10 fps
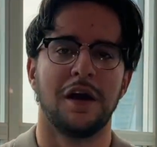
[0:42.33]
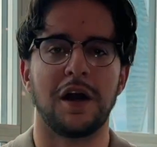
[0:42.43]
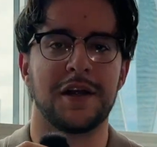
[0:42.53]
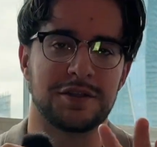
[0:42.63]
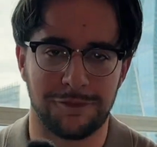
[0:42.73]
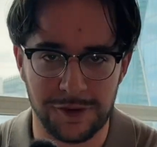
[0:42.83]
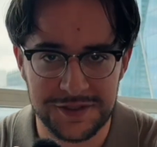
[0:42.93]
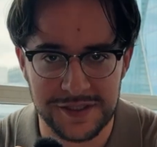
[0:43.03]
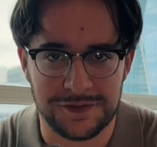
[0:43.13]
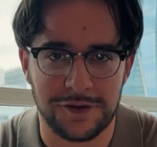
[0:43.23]
All right, so first
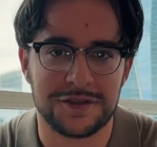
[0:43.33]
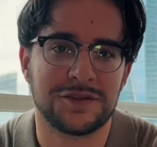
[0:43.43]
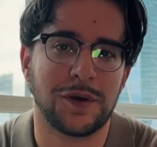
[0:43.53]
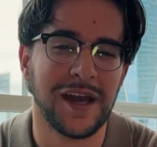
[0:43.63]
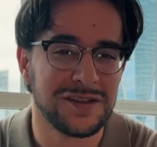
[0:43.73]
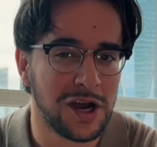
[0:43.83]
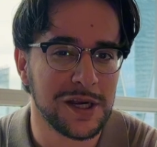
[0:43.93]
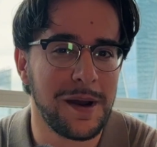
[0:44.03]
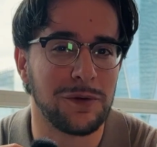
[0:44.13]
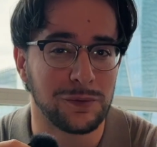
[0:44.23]
things first, when I talk
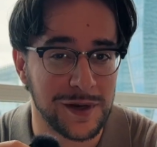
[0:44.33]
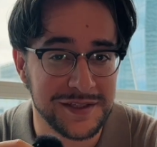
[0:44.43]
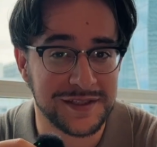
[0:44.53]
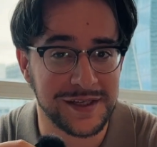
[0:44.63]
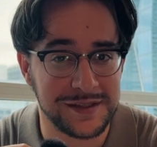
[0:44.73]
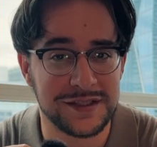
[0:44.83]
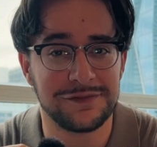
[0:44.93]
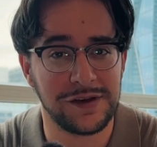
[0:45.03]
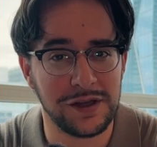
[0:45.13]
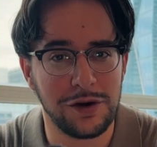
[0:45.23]
about risk in this
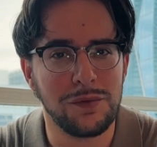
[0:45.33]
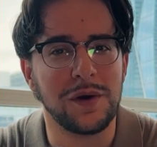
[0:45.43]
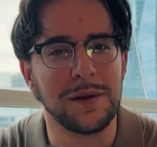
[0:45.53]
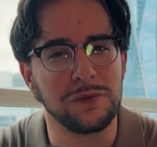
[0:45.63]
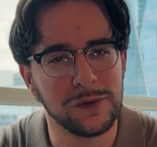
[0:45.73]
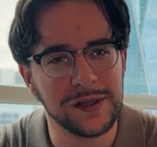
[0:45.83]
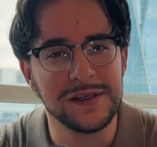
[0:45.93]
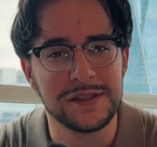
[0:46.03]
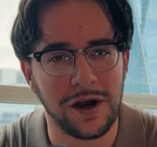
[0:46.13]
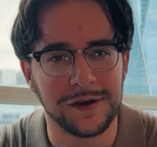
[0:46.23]
video, what I'm really
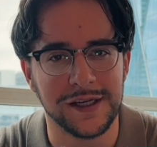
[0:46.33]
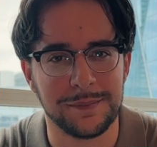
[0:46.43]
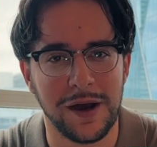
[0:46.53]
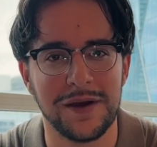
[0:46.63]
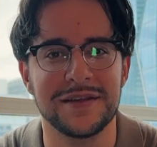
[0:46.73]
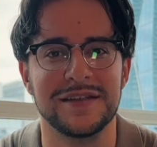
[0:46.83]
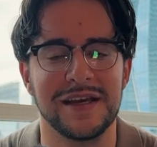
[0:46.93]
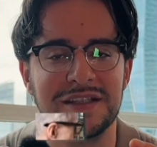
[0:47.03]
talking about is the